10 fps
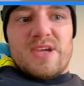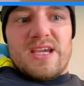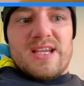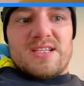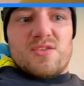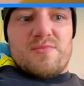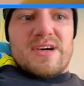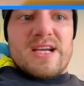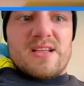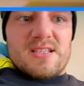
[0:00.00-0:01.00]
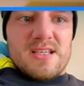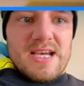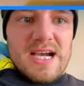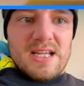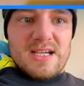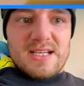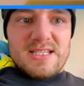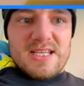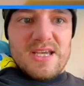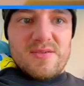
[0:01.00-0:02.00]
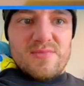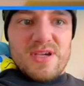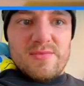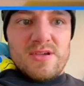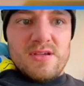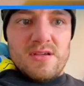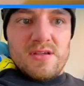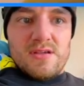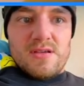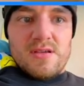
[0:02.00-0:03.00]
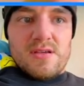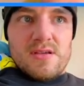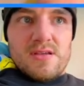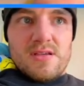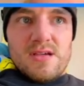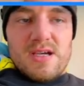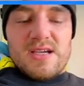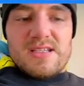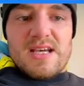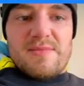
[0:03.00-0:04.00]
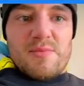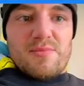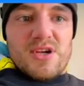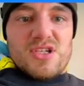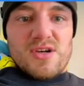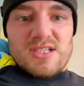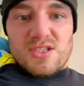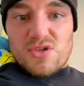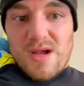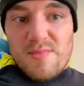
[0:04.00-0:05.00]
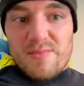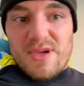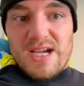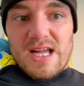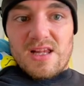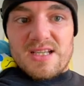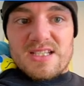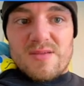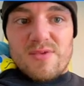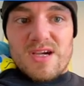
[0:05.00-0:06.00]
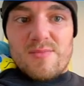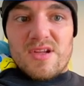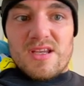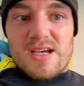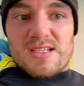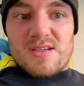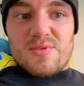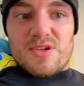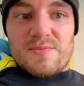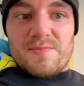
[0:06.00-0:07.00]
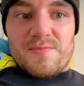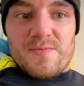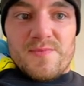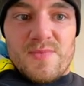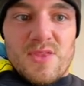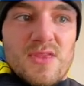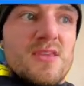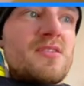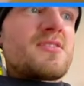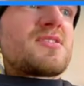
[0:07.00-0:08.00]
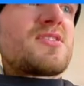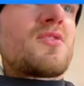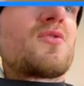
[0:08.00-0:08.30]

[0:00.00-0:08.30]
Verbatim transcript: hands, don't buy this. Alakazam, baby. Yes, I'm pretty sure I just dropped my big Alakazam behind my desk, but so